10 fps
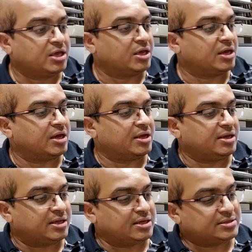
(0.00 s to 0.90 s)

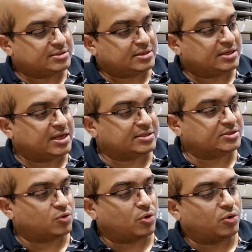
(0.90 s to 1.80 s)
it has
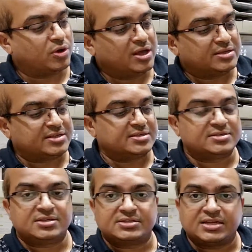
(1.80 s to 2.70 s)
its own
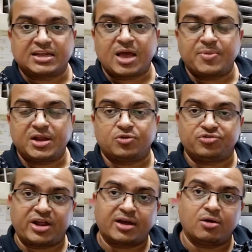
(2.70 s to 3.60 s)
sensors and camera to
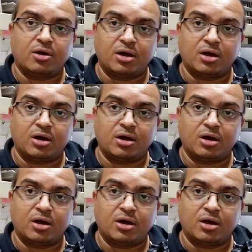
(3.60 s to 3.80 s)
track